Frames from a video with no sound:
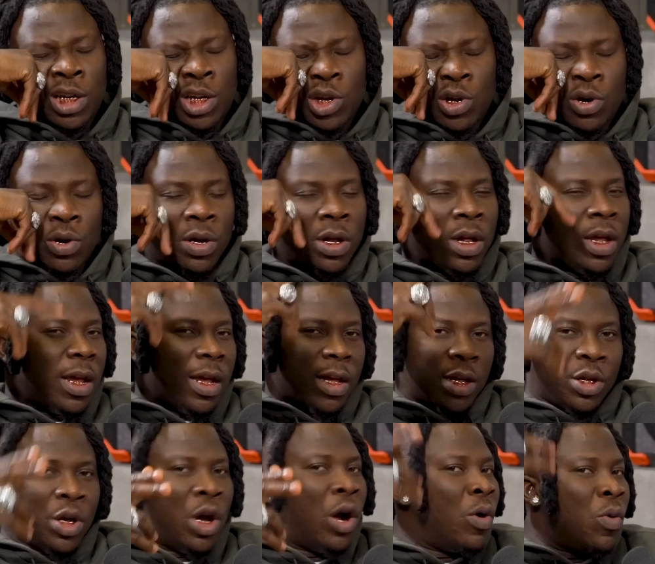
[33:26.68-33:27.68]
Just yeah. yo,
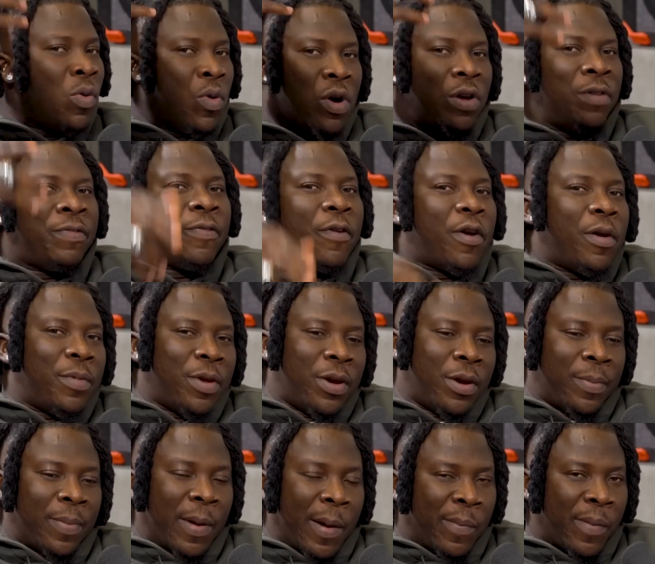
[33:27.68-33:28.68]
yo,
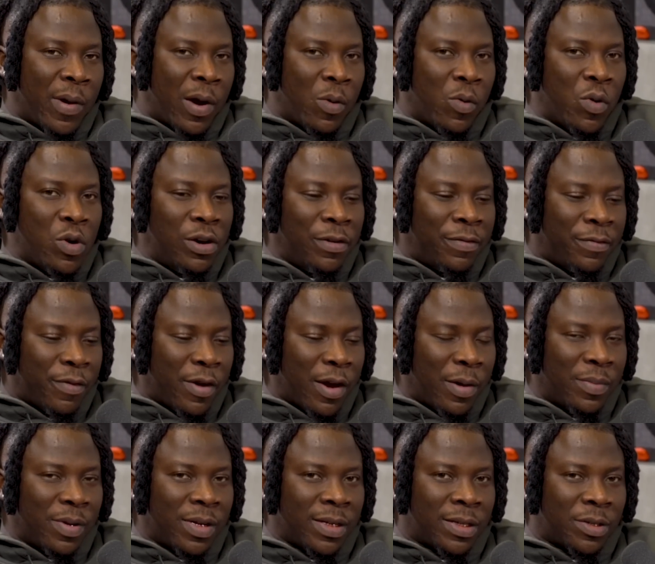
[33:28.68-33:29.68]
Wolfram and Papa,
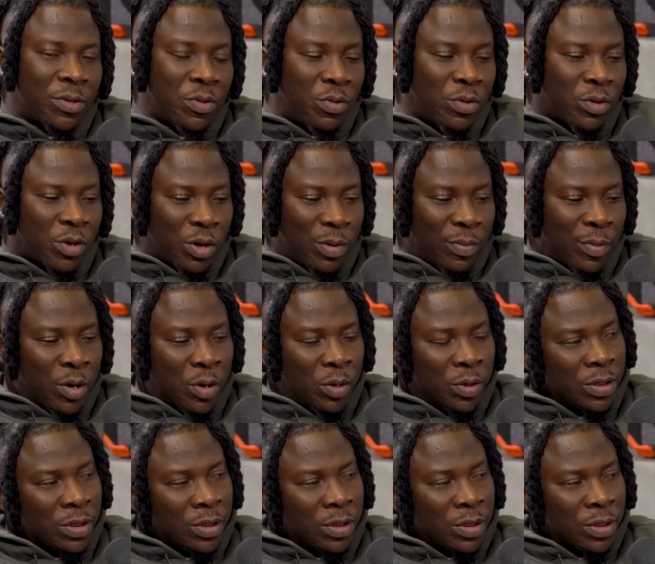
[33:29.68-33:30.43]
Wolfram will soon come